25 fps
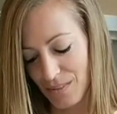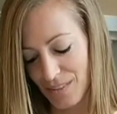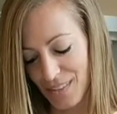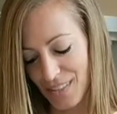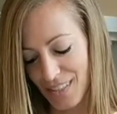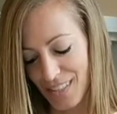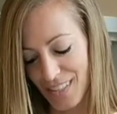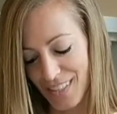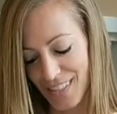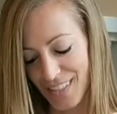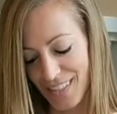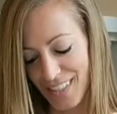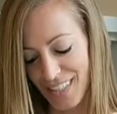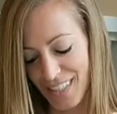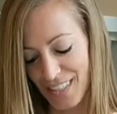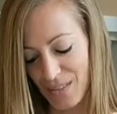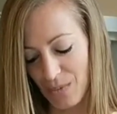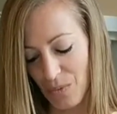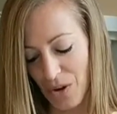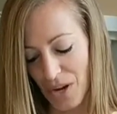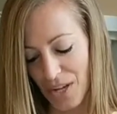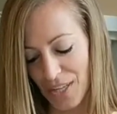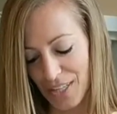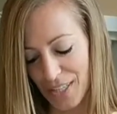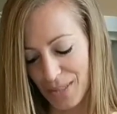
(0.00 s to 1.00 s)
Turn this
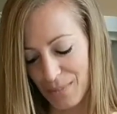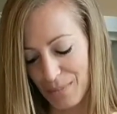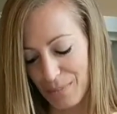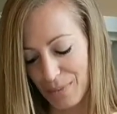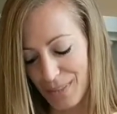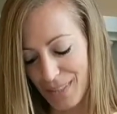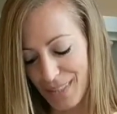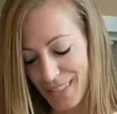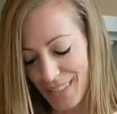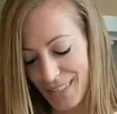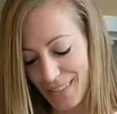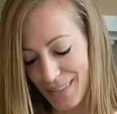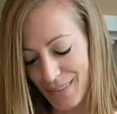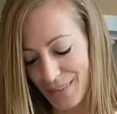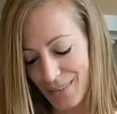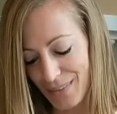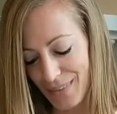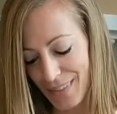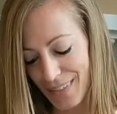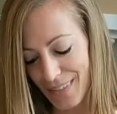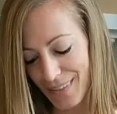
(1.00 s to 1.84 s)
water blue.